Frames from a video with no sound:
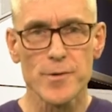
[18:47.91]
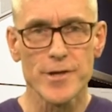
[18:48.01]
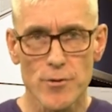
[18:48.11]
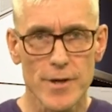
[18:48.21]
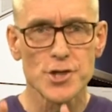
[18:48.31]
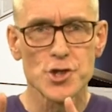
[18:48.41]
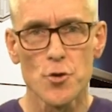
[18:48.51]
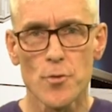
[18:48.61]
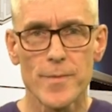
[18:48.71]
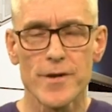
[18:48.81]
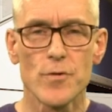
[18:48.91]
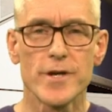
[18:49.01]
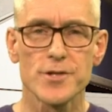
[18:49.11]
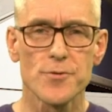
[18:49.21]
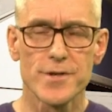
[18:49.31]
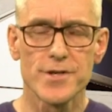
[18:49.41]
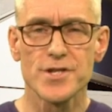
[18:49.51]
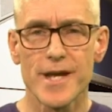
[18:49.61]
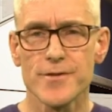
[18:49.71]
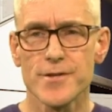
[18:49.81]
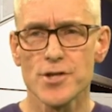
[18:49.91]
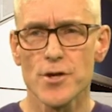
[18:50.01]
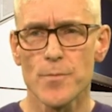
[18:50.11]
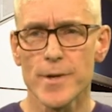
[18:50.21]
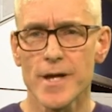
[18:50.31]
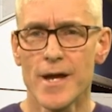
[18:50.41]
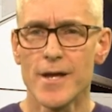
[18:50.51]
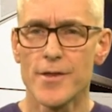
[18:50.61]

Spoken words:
as we call it, a short bit of work to understand the topic,